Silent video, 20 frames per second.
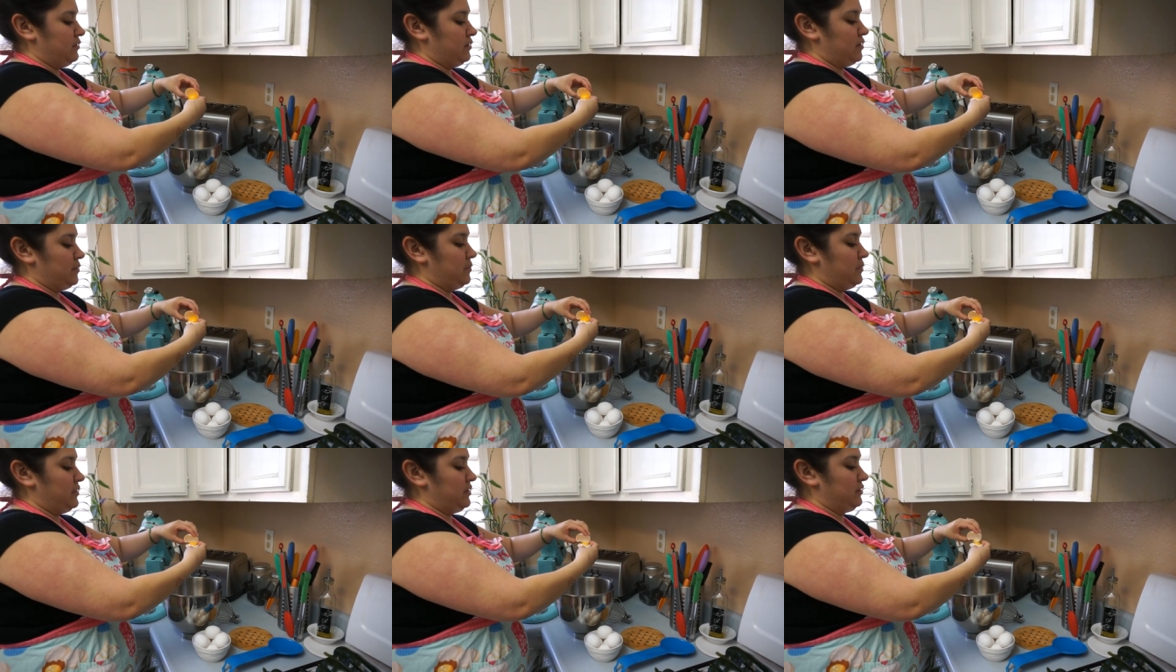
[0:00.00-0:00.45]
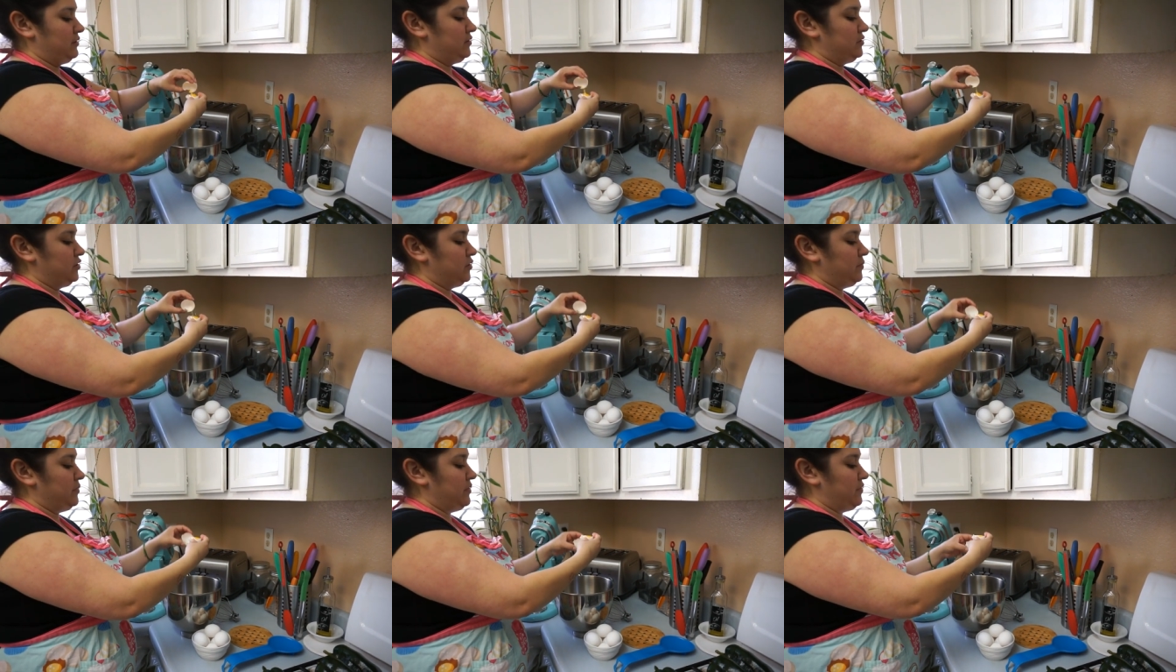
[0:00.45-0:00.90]
I mean,
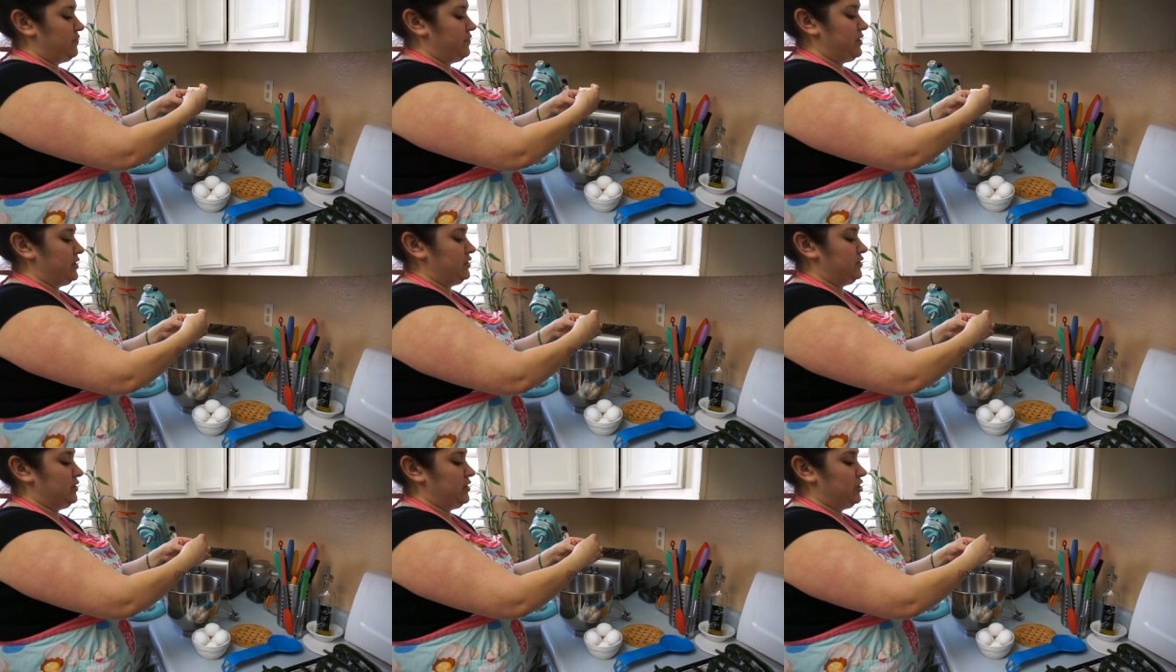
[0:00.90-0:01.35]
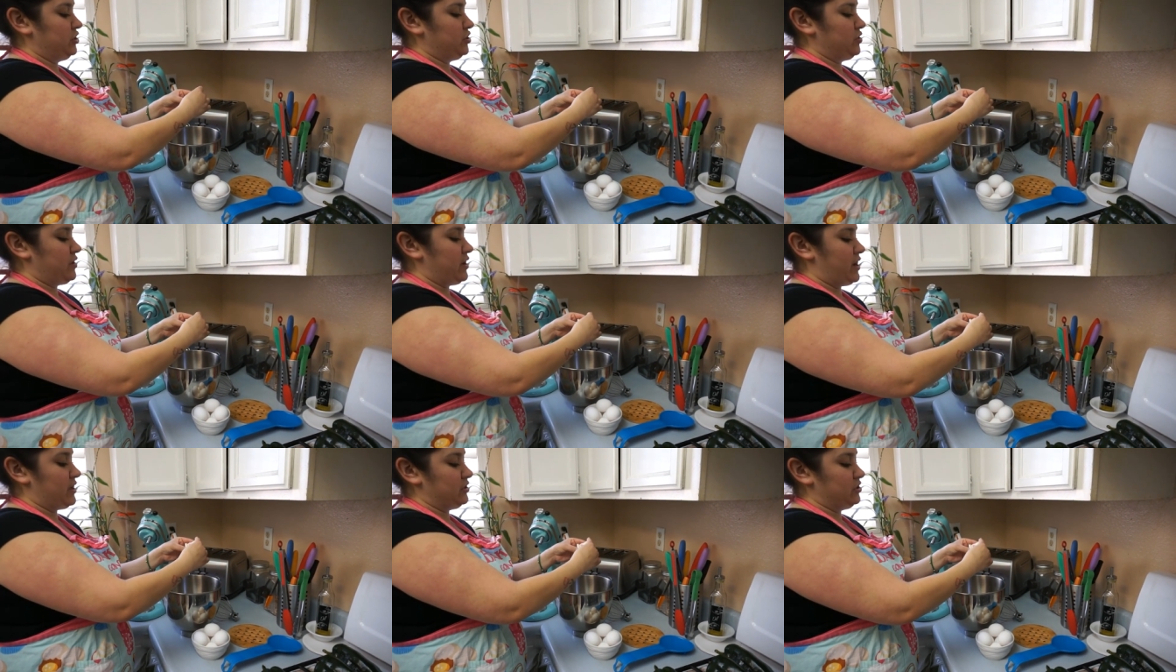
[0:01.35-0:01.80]
don't be afraid to get
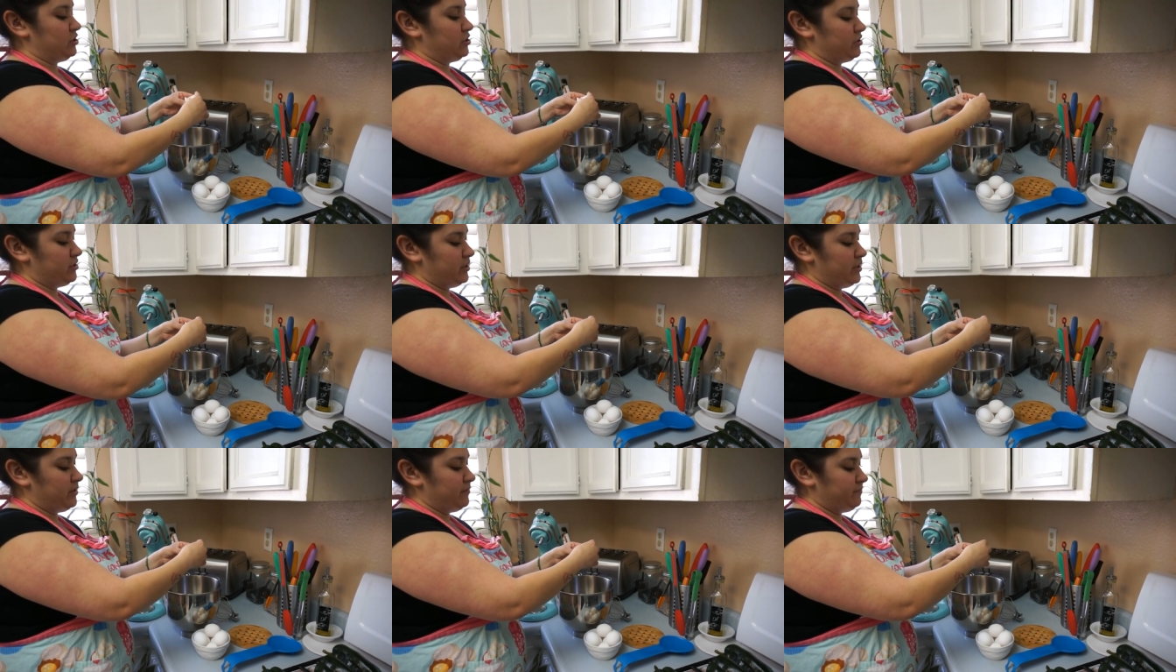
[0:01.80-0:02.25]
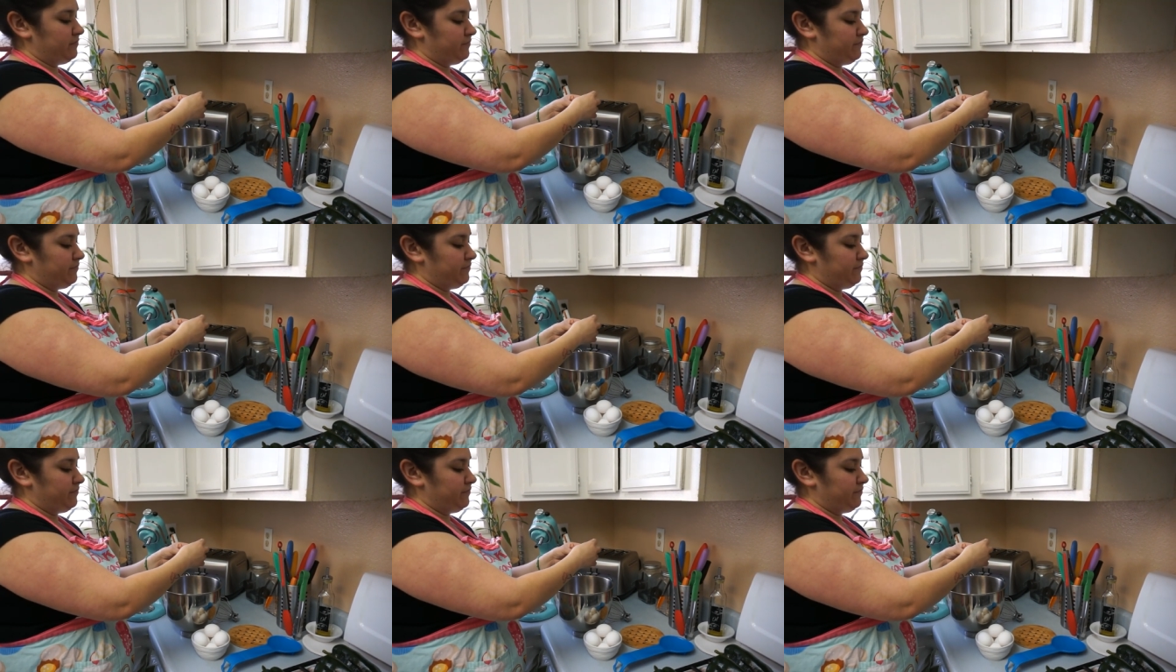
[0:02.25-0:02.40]
your hands dirty.